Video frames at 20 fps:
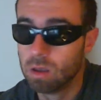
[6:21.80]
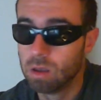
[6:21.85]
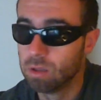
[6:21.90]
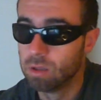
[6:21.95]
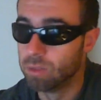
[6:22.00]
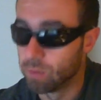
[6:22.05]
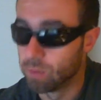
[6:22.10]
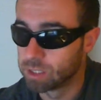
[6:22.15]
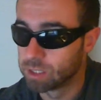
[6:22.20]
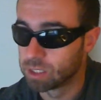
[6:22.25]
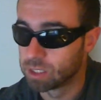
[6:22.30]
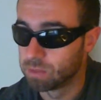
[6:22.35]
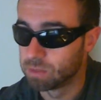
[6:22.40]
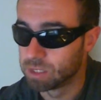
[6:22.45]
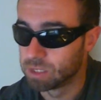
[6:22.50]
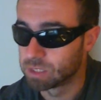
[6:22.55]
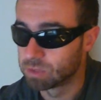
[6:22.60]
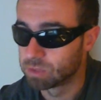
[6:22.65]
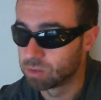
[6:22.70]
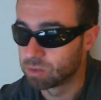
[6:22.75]
there is going to
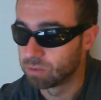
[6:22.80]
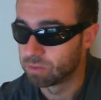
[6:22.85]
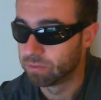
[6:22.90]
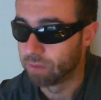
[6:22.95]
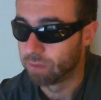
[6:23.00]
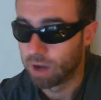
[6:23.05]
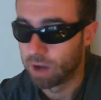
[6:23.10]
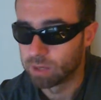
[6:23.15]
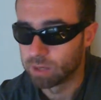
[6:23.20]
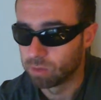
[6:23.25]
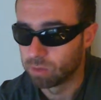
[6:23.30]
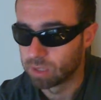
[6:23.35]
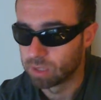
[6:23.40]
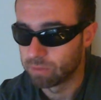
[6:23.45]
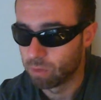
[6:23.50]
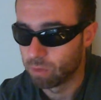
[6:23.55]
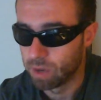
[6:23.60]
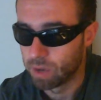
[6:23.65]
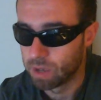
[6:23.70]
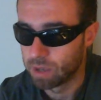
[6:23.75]
be some sort of fight or
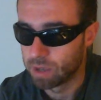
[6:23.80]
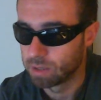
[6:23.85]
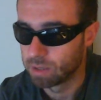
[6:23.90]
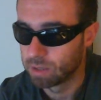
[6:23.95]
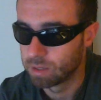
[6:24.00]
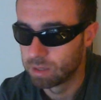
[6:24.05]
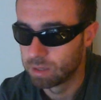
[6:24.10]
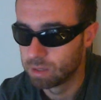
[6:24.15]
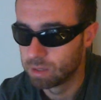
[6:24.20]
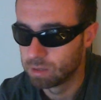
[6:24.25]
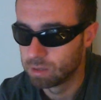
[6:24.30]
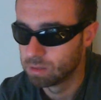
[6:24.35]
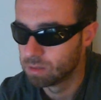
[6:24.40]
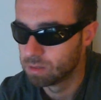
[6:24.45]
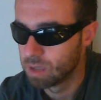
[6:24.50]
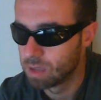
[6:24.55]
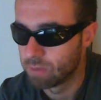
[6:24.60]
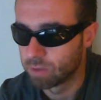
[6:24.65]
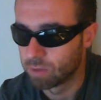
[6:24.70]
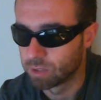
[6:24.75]
whatever where
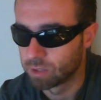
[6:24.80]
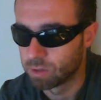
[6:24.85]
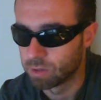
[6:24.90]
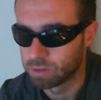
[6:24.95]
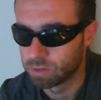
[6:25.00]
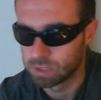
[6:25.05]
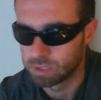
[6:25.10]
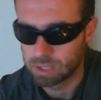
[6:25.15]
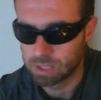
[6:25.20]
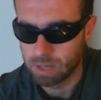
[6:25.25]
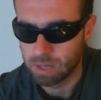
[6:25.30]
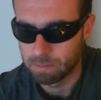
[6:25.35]
everyone goes